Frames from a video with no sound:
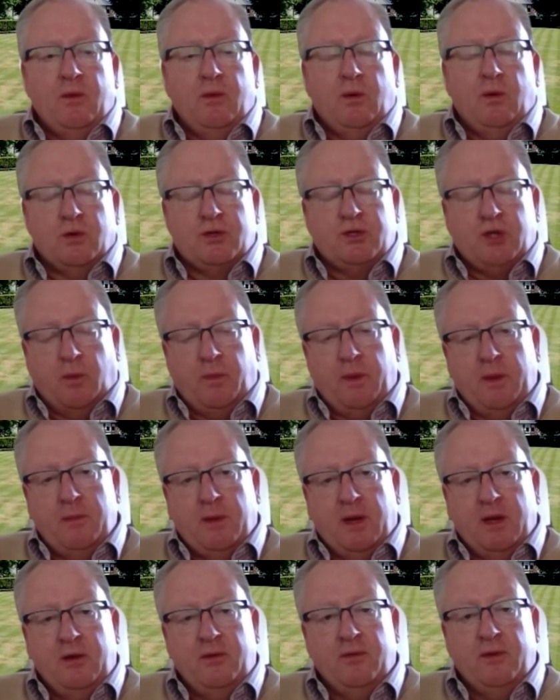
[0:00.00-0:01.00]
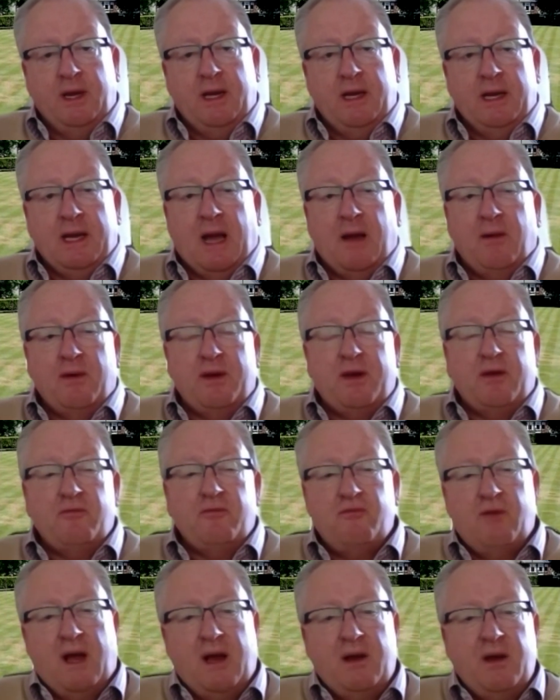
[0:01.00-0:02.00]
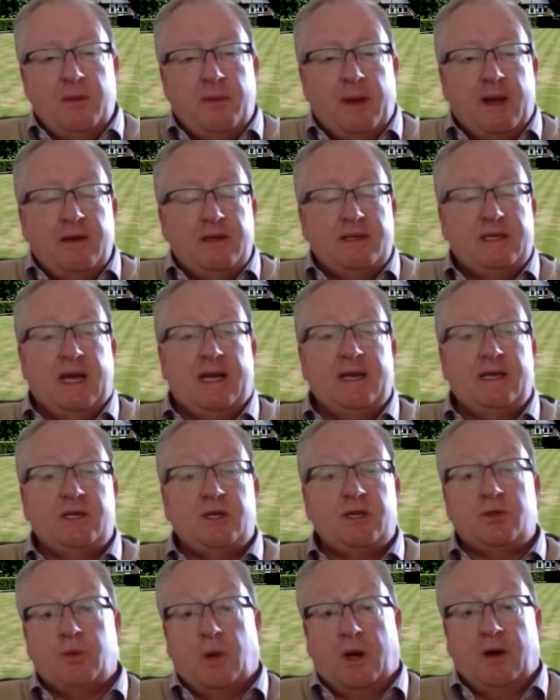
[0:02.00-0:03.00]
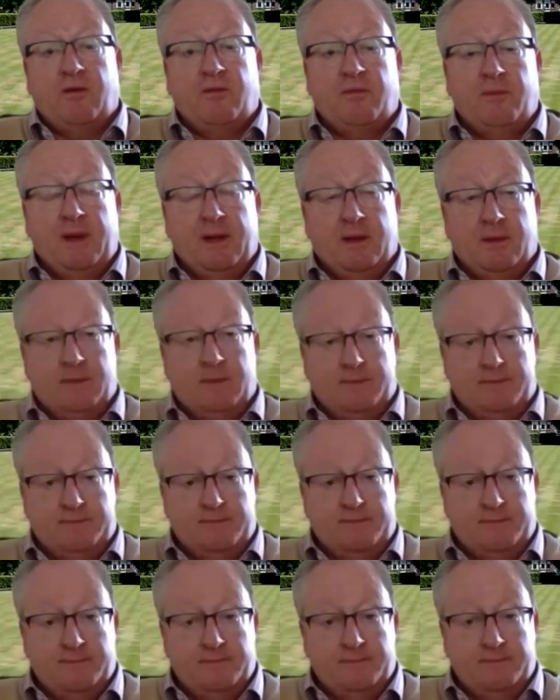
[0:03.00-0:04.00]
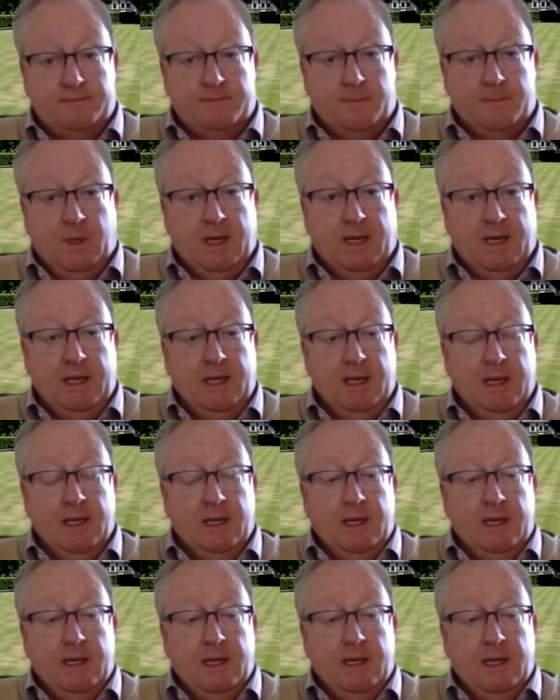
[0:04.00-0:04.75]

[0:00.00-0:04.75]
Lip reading: or topping my green now, at around about 10 to 12 mil. Okay.